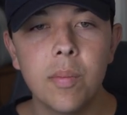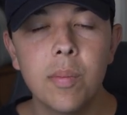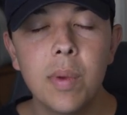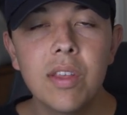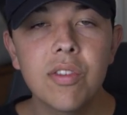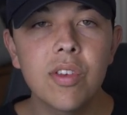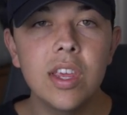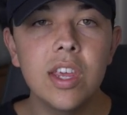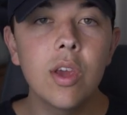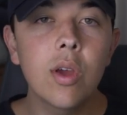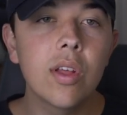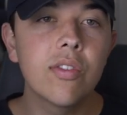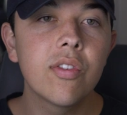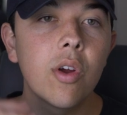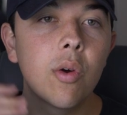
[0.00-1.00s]
Basically you
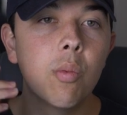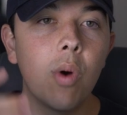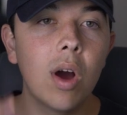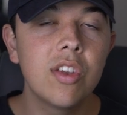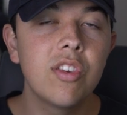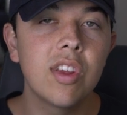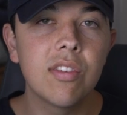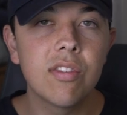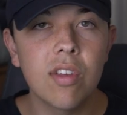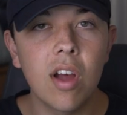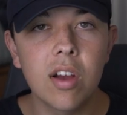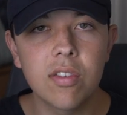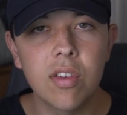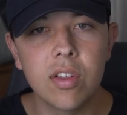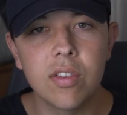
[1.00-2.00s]
can start watching
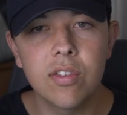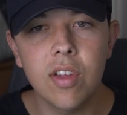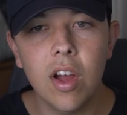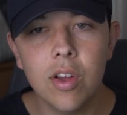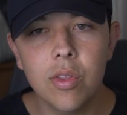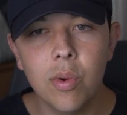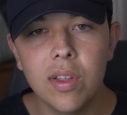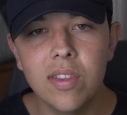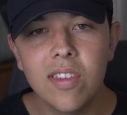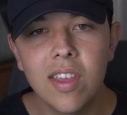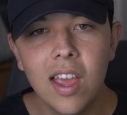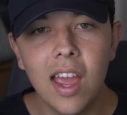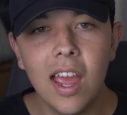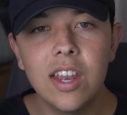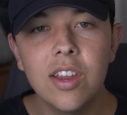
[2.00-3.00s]
stocks on StockTwitch,
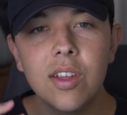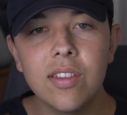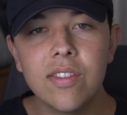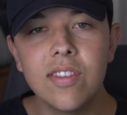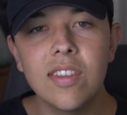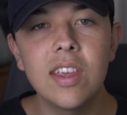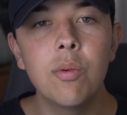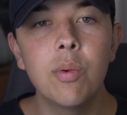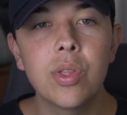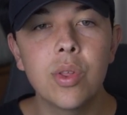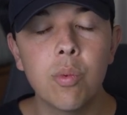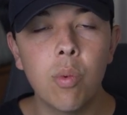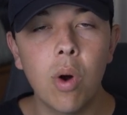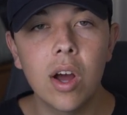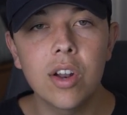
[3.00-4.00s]
and you can see with
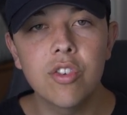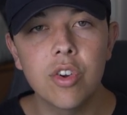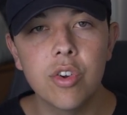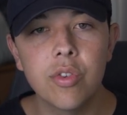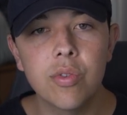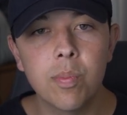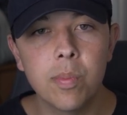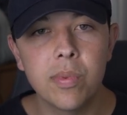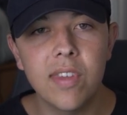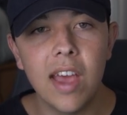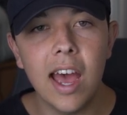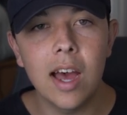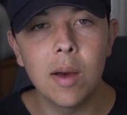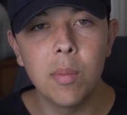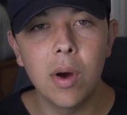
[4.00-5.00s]
the Watchers
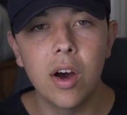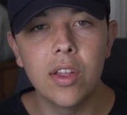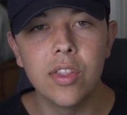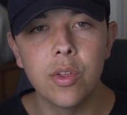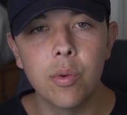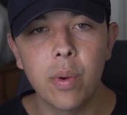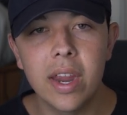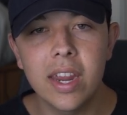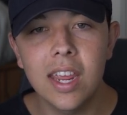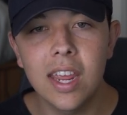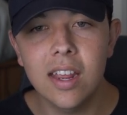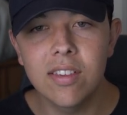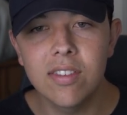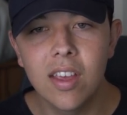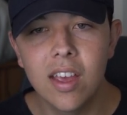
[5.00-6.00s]
tab on the
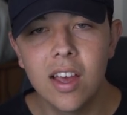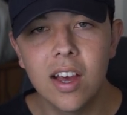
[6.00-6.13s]
rankings,